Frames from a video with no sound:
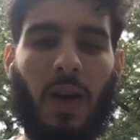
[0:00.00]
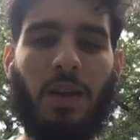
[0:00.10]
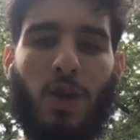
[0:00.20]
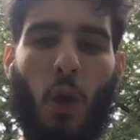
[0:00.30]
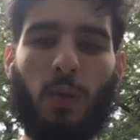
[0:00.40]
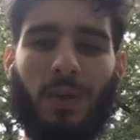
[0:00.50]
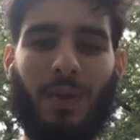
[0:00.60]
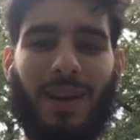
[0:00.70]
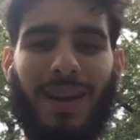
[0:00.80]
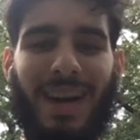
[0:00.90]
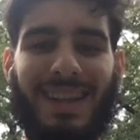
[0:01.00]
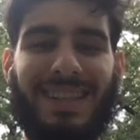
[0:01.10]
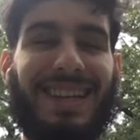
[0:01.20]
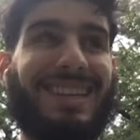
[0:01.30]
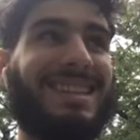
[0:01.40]
Yo, what's going on,
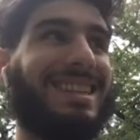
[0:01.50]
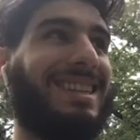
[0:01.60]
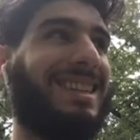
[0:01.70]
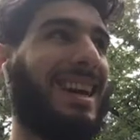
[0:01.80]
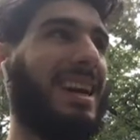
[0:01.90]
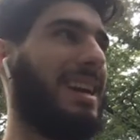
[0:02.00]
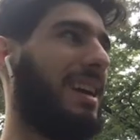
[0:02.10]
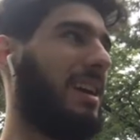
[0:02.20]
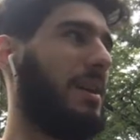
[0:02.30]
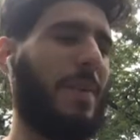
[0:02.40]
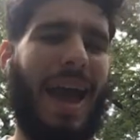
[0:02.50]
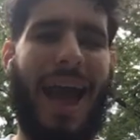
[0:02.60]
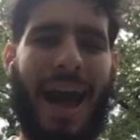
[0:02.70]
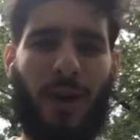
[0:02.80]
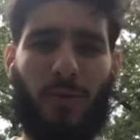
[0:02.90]
guys? And today I am
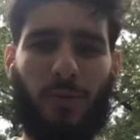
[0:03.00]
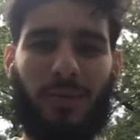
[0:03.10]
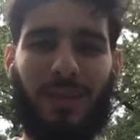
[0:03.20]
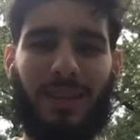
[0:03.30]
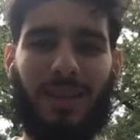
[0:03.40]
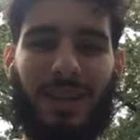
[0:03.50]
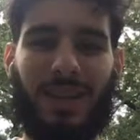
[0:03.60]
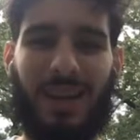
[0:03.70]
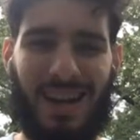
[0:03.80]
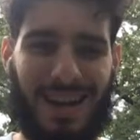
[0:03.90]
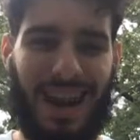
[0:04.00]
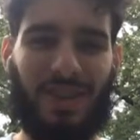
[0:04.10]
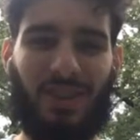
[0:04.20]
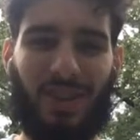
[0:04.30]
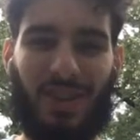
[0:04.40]
out in
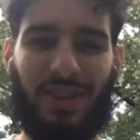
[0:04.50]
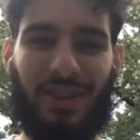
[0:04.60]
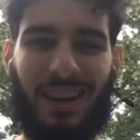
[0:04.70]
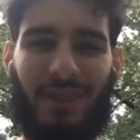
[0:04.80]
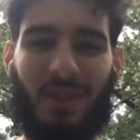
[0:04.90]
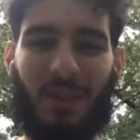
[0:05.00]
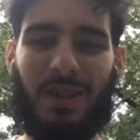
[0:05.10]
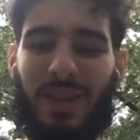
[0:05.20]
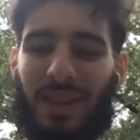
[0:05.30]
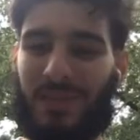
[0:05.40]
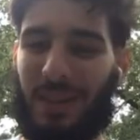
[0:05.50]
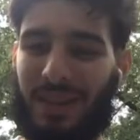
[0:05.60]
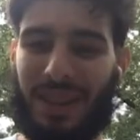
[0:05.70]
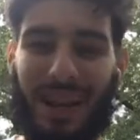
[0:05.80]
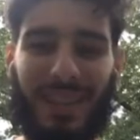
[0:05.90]
nature and we'll be talking
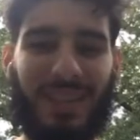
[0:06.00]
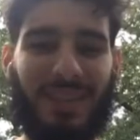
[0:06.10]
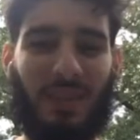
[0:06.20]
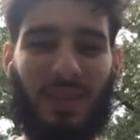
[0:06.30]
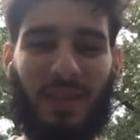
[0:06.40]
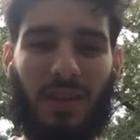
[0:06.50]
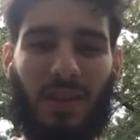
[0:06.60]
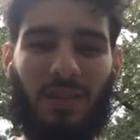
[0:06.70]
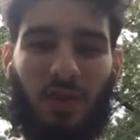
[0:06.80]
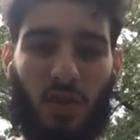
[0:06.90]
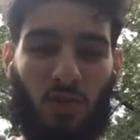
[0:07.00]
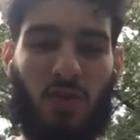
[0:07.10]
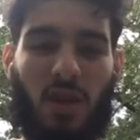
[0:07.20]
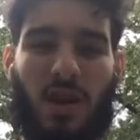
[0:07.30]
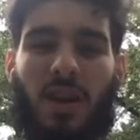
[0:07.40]
about Dennis Smith
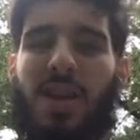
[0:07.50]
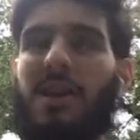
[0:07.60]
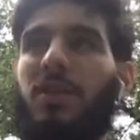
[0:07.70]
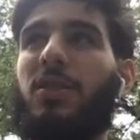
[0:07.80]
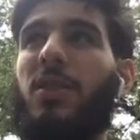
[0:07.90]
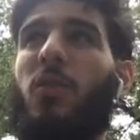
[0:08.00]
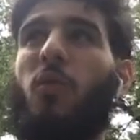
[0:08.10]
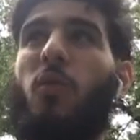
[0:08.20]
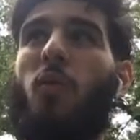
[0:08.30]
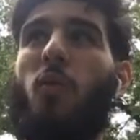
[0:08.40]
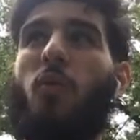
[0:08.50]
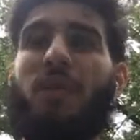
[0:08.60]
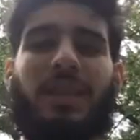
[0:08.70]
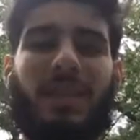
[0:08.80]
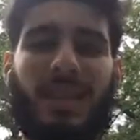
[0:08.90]
Jr. So
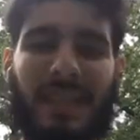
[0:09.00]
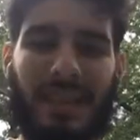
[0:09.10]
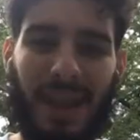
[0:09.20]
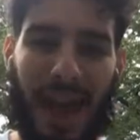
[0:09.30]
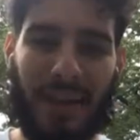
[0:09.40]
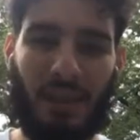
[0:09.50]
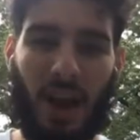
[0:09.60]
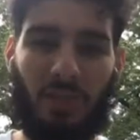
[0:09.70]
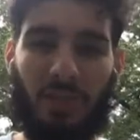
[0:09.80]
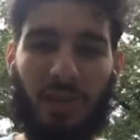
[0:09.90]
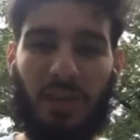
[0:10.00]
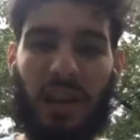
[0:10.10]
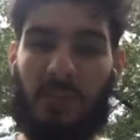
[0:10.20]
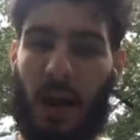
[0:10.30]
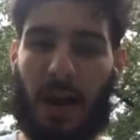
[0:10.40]
this is his last
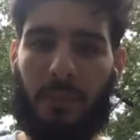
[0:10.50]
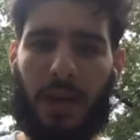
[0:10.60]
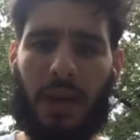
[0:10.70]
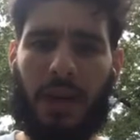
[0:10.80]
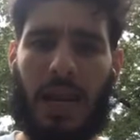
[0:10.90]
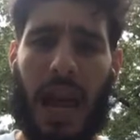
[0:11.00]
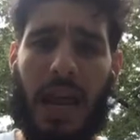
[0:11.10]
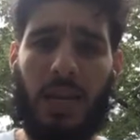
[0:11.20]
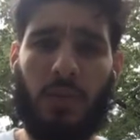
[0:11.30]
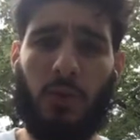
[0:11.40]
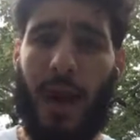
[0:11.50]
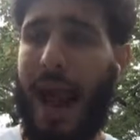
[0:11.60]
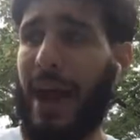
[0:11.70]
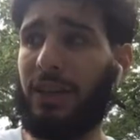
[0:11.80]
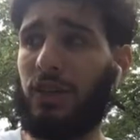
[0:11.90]
opportunity, in my opinion, to
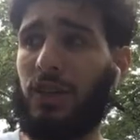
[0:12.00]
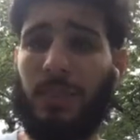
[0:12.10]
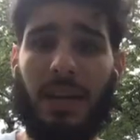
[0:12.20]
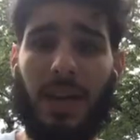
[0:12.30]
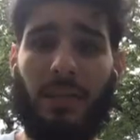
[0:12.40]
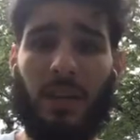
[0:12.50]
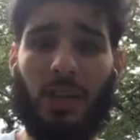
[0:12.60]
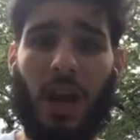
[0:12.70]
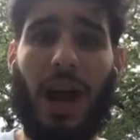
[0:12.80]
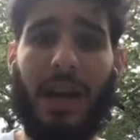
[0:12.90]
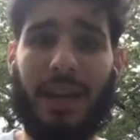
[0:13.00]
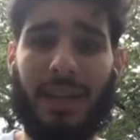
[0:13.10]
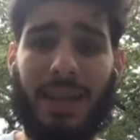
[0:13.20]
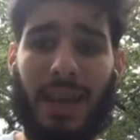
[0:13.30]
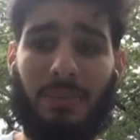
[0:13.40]
actually be given a shot
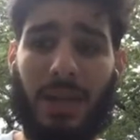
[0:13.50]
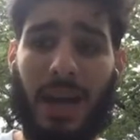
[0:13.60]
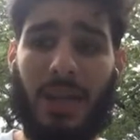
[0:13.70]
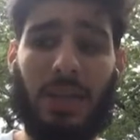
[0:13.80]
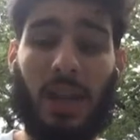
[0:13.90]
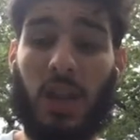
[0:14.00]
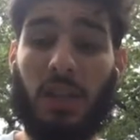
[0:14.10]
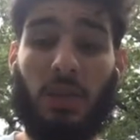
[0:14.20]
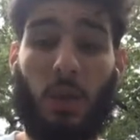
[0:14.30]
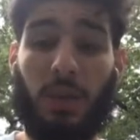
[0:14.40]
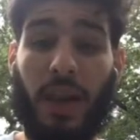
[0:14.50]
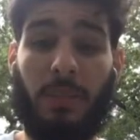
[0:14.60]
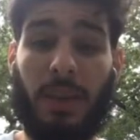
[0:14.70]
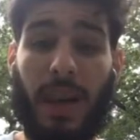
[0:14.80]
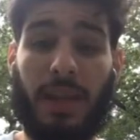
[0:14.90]
in the NBA. He's on his fourth
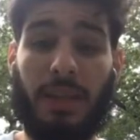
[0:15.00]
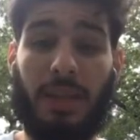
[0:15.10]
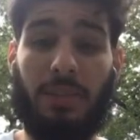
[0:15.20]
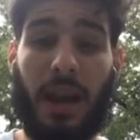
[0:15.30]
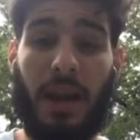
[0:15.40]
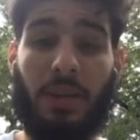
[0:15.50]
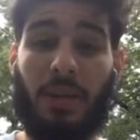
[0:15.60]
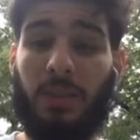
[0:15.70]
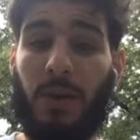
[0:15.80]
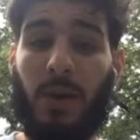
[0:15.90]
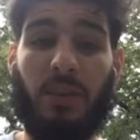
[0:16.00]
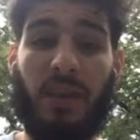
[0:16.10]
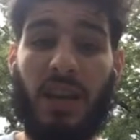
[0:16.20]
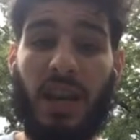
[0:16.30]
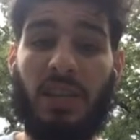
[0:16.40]
NBA team now. He's been on the
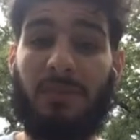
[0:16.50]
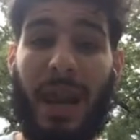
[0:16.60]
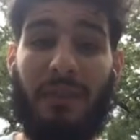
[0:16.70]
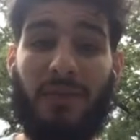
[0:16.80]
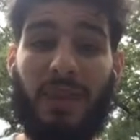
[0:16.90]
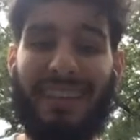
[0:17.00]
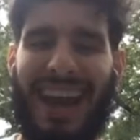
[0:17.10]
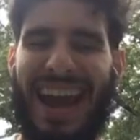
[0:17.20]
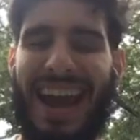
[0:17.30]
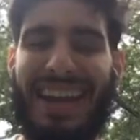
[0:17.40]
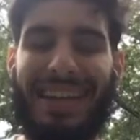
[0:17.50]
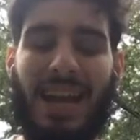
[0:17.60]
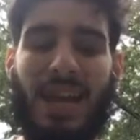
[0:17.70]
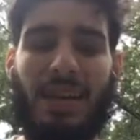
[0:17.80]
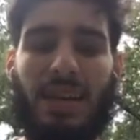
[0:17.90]
Knicks, Mavericks, and
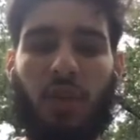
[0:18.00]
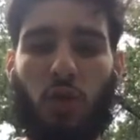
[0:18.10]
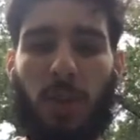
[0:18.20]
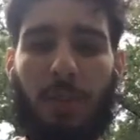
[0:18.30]
the Detroit